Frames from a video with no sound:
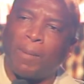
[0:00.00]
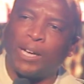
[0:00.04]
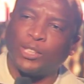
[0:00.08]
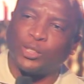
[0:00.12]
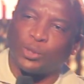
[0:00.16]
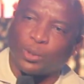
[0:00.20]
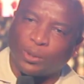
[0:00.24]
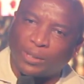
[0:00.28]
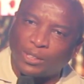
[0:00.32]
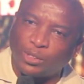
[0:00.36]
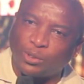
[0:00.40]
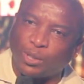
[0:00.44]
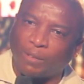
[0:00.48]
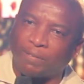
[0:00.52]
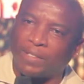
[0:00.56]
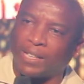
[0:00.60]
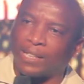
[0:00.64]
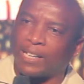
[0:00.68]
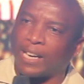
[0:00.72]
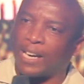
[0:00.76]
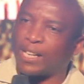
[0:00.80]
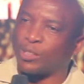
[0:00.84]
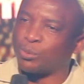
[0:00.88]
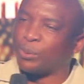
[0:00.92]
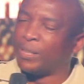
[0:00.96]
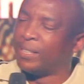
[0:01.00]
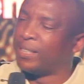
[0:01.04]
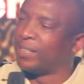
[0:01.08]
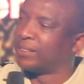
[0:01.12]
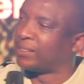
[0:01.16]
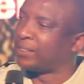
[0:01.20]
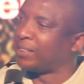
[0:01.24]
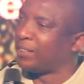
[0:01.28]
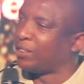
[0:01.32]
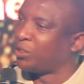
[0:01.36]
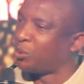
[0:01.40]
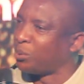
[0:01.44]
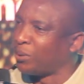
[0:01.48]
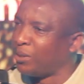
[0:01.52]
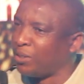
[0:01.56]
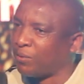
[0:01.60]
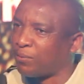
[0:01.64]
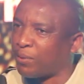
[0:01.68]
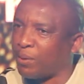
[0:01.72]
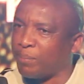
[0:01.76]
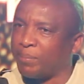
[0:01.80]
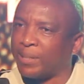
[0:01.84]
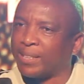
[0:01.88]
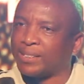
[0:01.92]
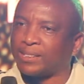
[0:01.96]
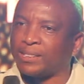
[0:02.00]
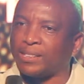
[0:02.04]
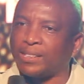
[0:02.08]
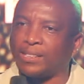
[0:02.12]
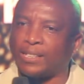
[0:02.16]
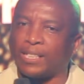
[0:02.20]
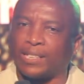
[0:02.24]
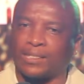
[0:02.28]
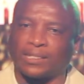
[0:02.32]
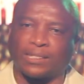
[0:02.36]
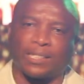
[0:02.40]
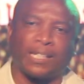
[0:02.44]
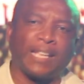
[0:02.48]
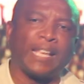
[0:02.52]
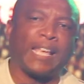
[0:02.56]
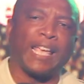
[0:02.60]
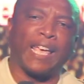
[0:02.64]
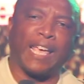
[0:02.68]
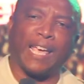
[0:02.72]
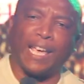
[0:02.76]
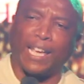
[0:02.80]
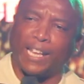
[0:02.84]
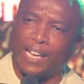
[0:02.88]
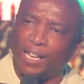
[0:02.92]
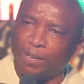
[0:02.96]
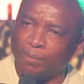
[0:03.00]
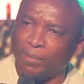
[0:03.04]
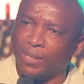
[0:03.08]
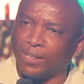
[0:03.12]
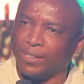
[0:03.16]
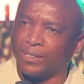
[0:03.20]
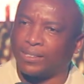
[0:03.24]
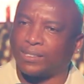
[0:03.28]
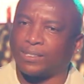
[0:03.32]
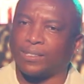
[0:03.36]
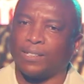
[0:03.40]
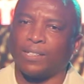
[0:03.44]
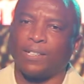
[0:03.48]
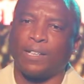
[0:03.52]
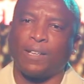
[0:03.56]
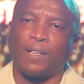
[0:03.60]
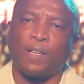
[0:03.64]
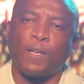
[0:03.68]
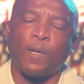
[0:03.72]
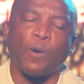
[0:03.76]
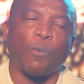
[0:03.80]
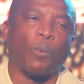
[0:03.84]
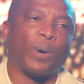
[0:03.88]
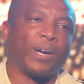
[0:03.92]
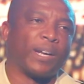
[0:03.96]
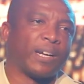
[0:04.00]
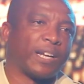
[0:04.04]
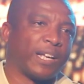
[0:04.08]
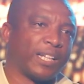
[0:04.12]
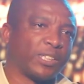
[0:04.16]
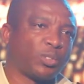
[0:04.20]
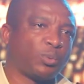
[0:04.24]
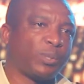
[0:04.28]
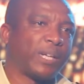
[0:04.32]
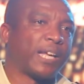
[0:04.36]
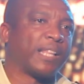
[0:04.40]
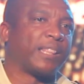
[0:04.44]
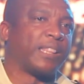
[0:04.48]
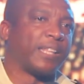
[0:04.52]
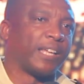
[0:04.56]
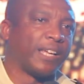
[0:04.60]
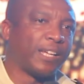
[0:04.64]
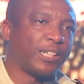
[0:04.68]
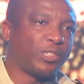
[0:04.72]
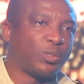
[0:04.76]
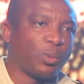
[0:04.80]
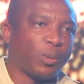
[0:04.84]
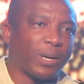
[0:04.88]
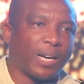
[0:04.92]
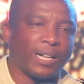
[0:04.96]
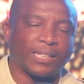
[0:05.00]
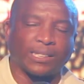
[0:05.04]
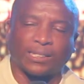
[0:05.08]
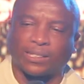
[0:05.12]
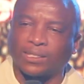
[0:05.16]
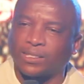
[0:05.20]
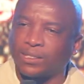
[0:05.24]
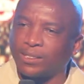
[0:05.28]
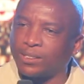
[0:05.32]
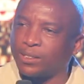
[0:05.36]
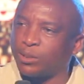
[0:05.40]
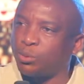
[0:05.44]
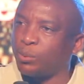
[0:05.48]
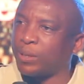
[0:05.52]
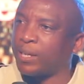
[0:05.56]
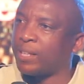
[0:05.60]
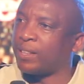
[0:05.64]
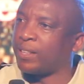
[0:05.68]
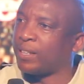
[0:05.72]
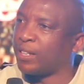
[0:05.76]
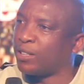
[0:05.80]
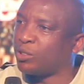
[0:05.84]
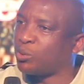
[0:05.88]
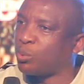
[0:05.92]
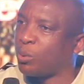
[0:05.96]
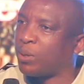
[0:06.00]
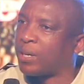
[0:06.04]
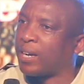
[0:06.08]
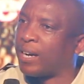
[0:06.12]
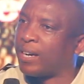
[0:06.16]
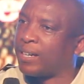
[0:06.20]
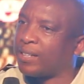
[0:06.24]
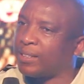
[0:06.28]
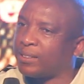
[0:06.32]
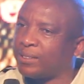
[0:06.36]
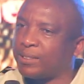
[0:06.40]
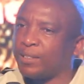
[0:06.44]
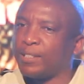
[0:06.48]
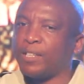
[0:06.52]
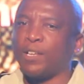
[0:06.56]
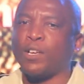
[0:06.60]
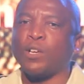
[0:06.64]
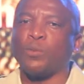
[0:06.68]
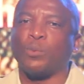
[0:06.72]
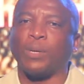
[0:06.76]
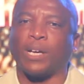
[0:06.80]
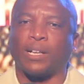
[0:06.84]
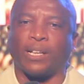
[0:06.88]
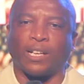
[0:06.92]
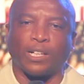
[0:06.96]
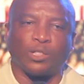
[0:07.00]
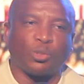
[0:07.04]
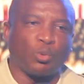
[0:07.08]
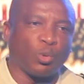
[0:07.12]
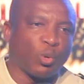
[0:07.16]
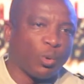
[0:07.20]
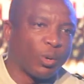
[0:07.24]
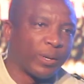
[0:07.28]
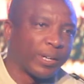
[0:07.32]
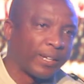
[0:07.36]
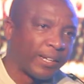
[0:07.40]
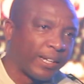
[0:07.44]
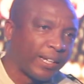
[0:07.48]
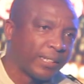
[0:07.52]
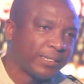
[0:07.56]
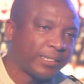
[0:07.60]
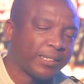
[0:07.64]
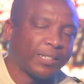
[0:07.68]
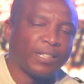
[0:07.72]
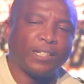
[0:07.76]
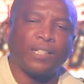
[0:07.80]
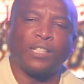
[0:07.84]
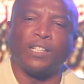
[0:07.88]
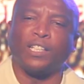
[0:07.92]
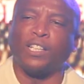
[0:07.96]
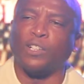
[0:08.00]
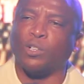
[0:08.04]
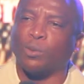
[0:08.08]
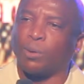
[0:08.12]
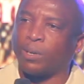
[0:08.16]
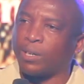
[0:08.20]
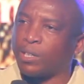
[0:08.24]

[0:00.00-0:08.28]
majority of the guys when they see this uniform, they see it as enemies. Whereas we are there to assist, we are there to guide, we are there to correct, in